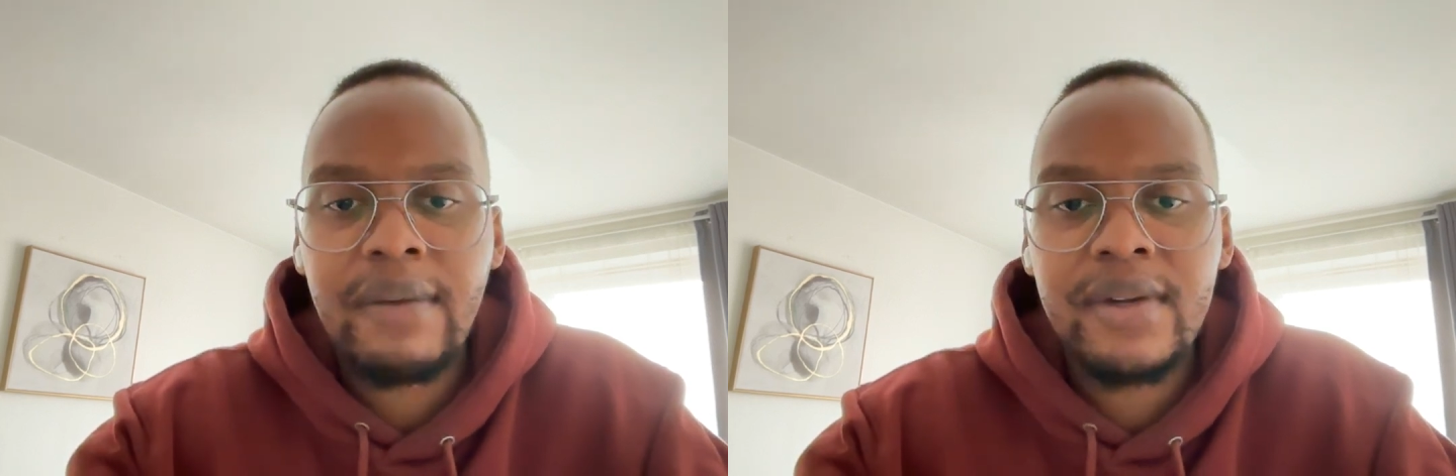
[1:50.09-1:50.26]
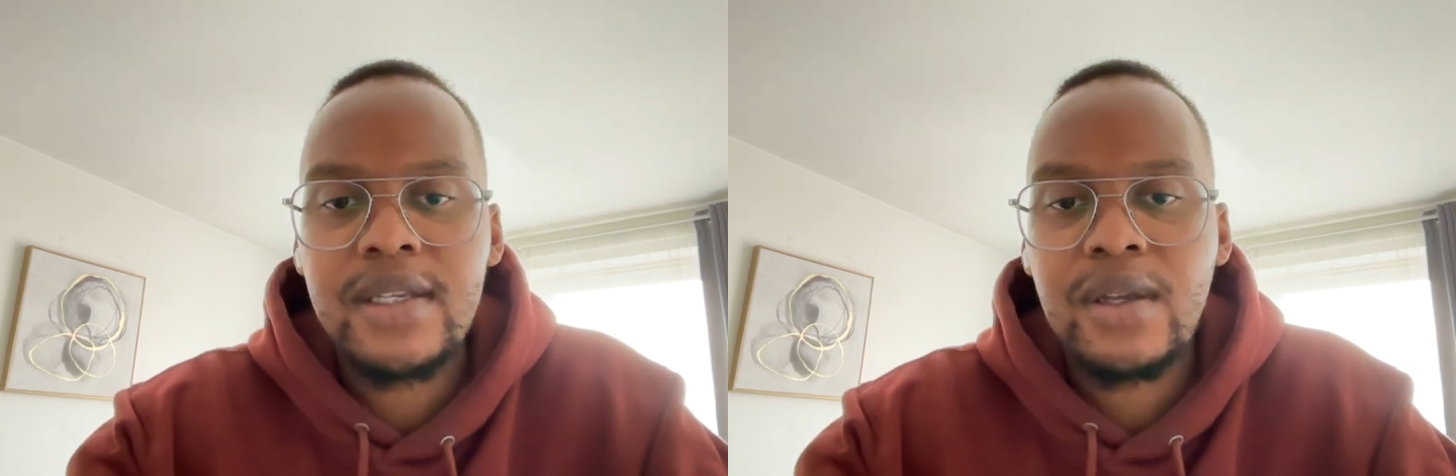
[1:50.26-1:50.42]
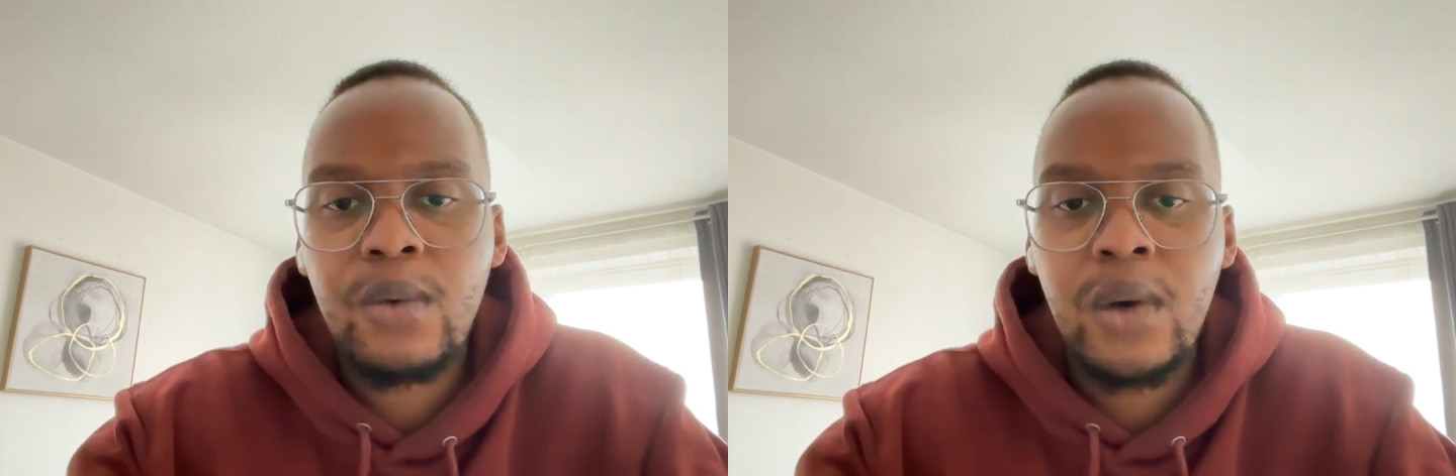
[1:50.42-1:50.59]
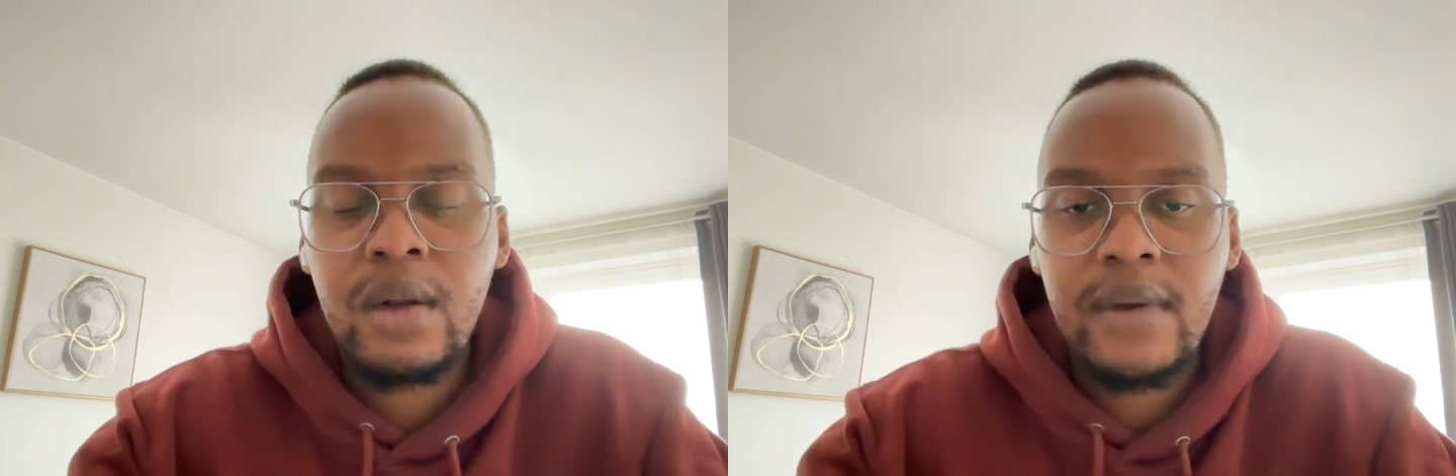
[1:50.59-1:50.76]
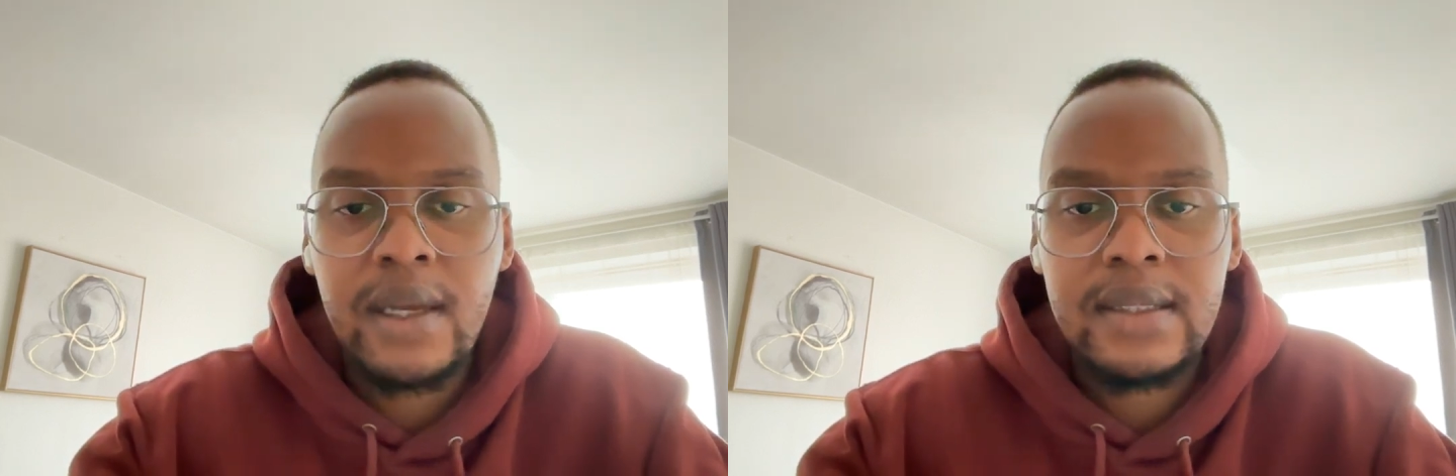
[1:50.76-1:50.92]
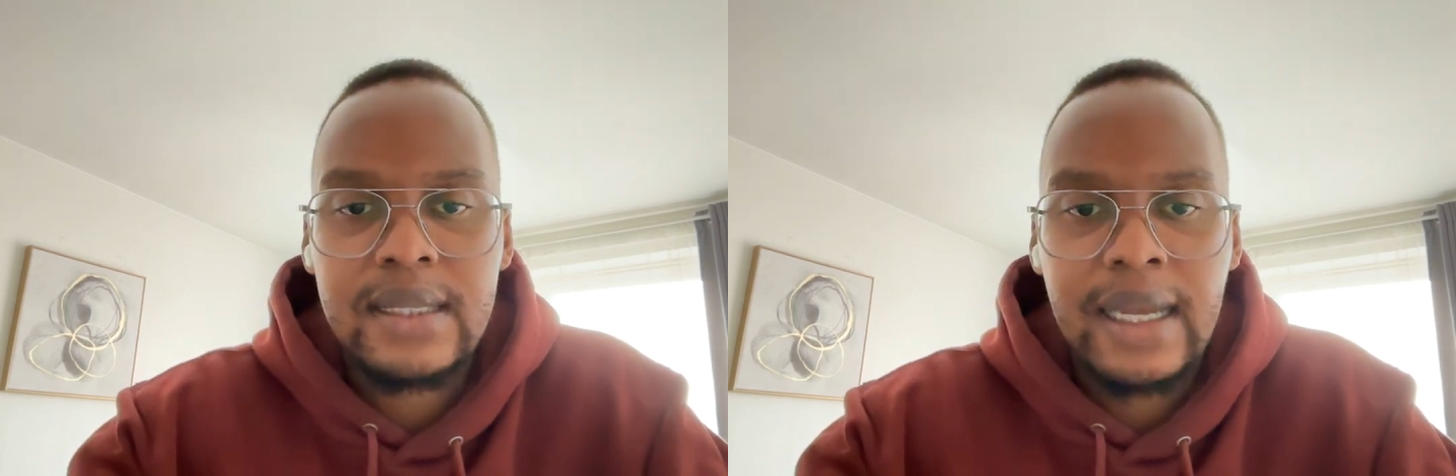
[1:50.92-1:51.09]
every single one of
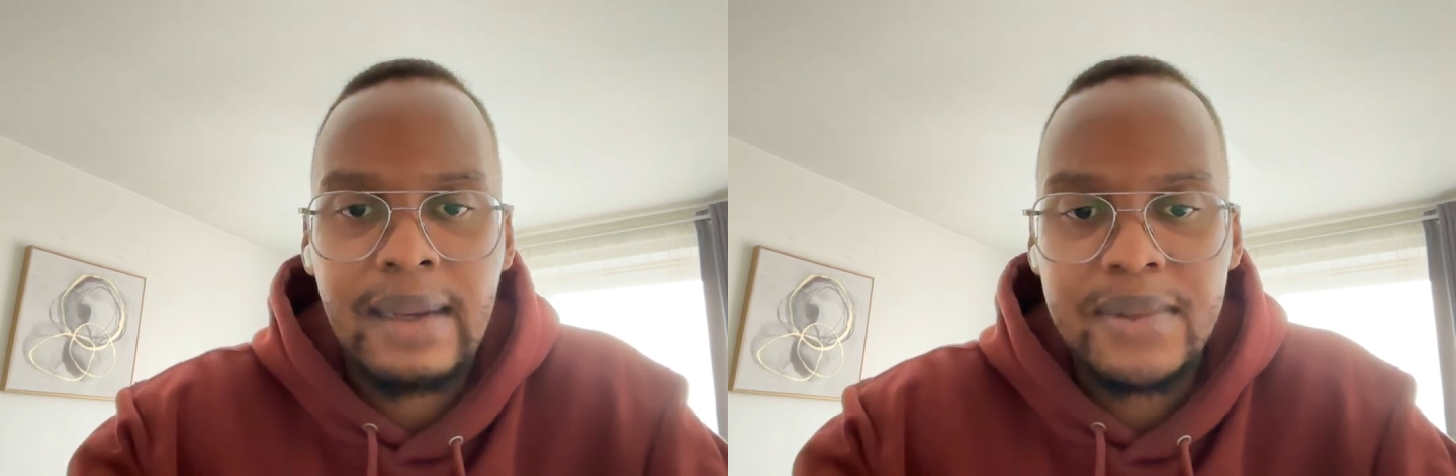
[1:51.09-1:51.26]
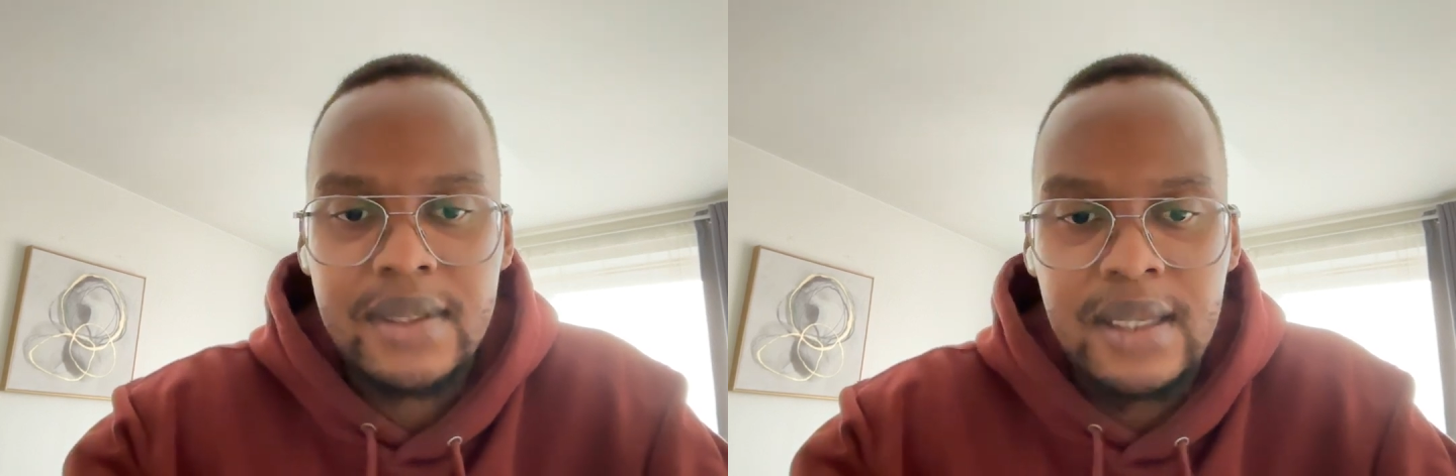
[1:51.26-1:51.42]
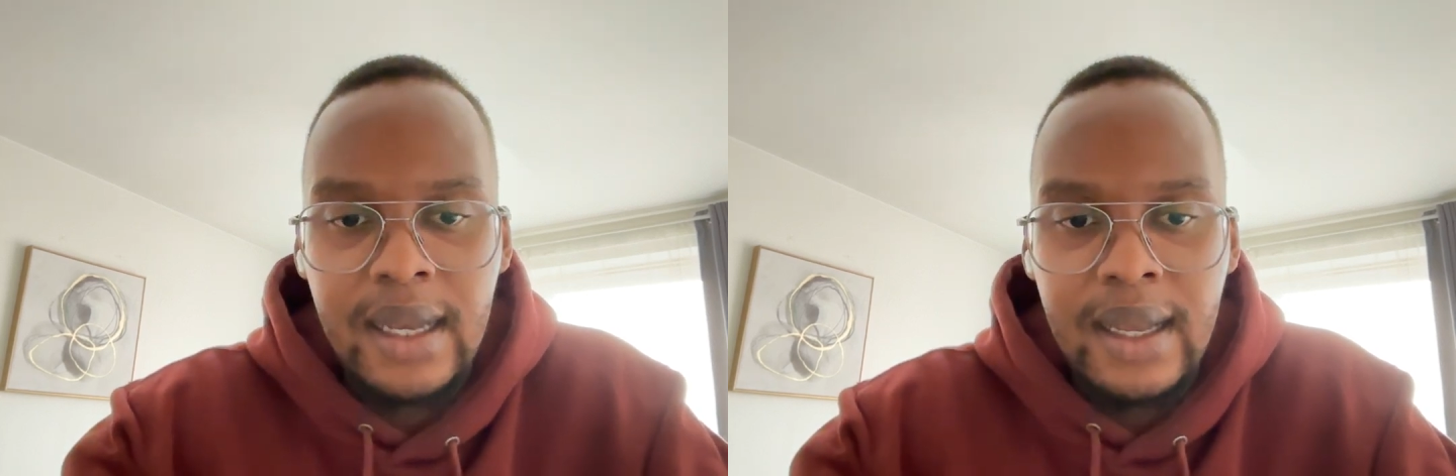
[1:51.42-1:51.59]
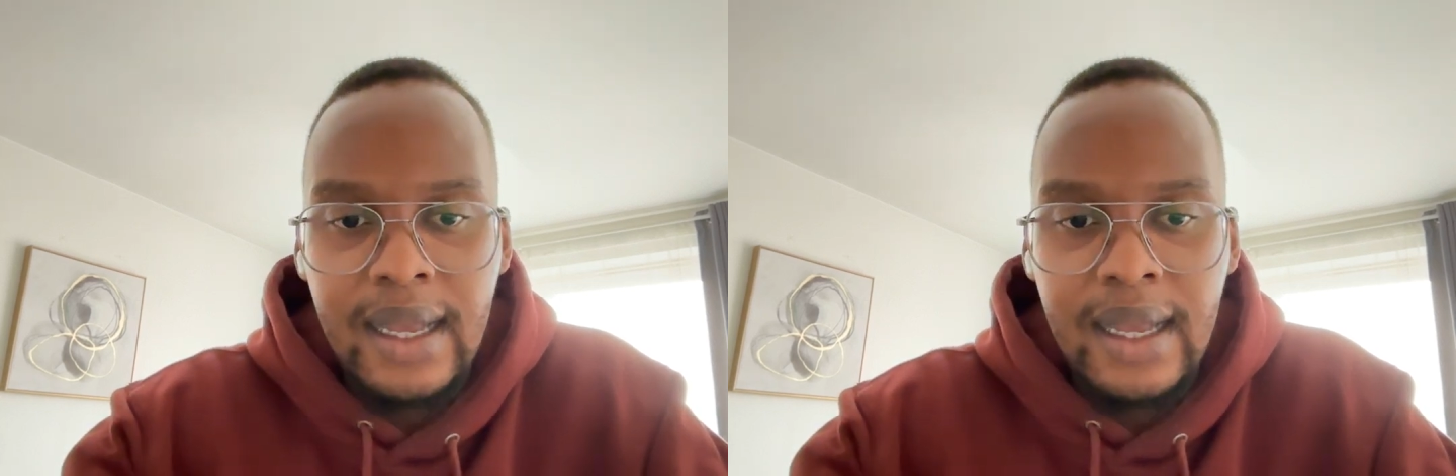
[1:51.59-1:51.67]
our steps